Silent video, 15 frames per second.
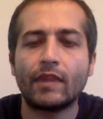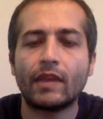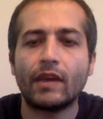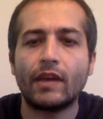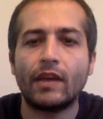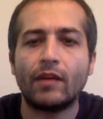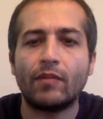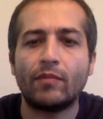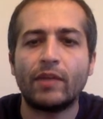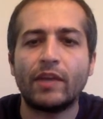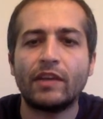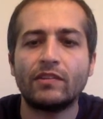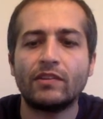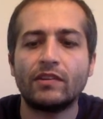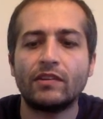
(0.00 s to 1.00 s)
And I'll
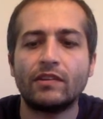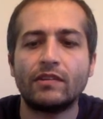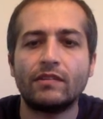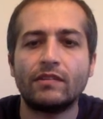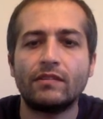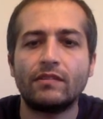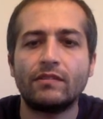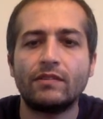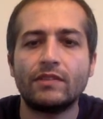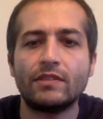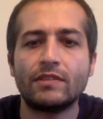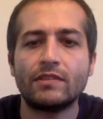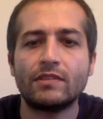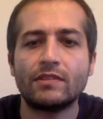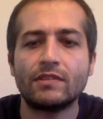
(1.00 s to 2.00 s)
make the
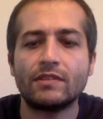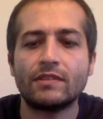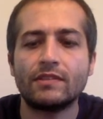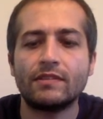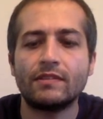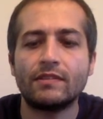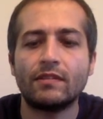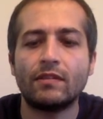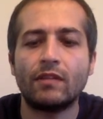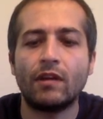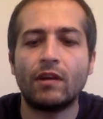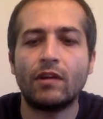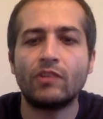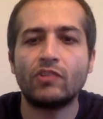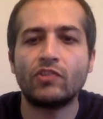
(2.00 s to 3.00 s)
resistance
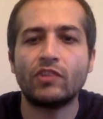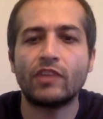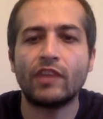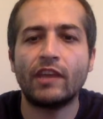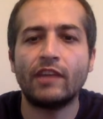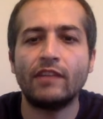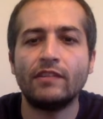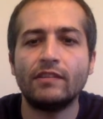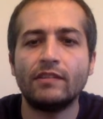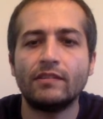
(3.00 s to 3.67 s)
larger again.